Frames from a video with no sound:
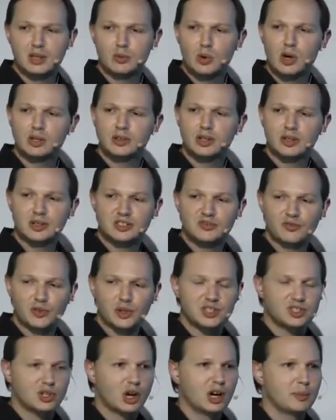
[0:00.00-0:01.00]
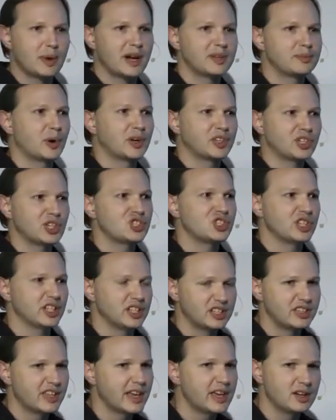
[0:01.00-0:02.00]
well, let's first start by partitioning
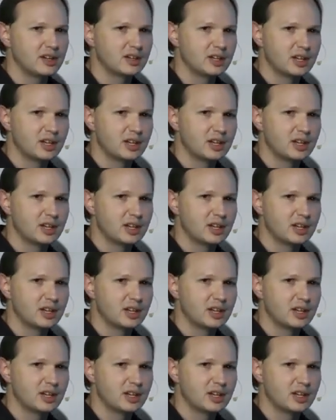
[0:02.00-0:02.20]
the data.